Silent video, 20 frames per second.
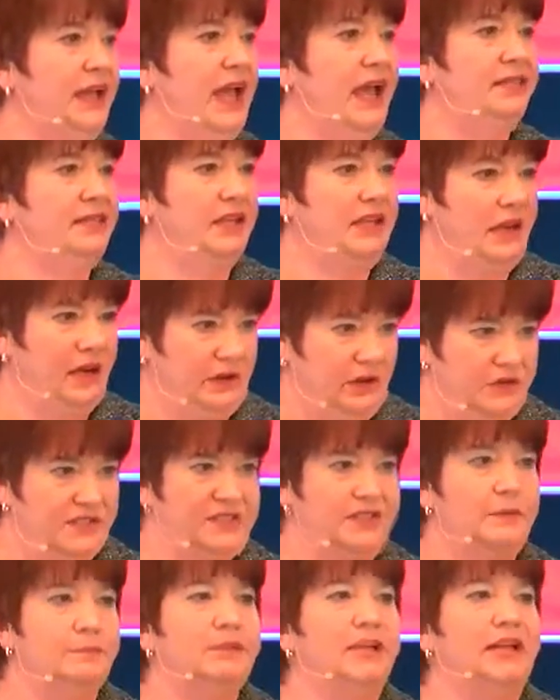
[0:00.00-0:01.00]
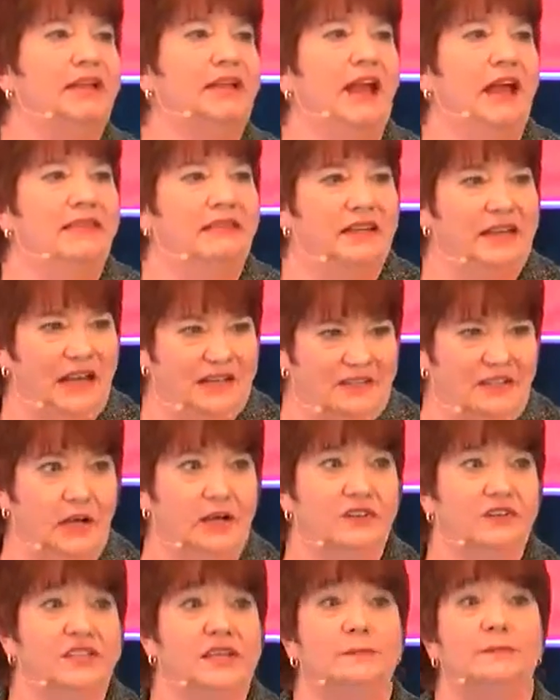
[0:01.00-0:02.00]
and the younger sibling and the next
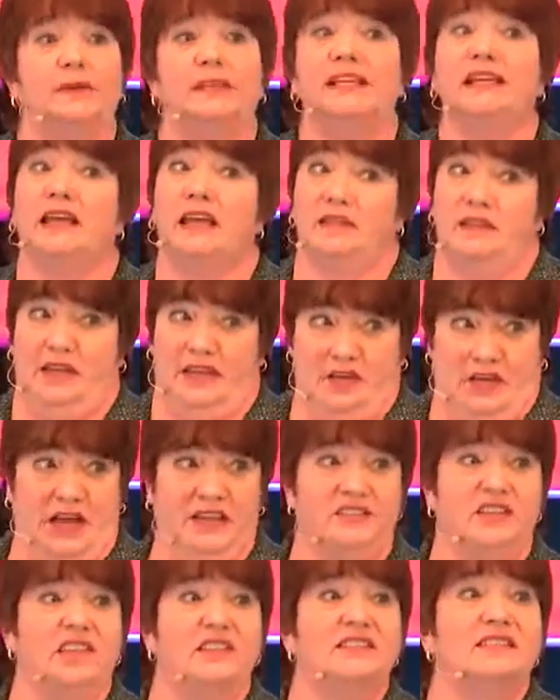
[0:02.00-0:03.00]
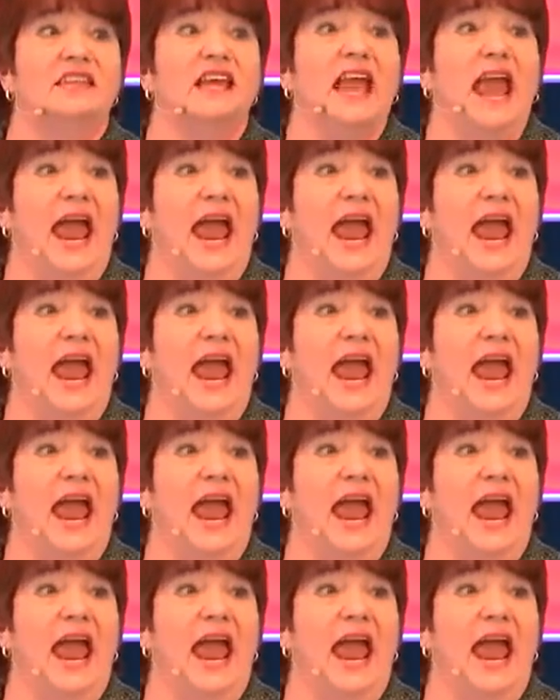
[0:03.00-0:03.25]
younger sibling and the cousins,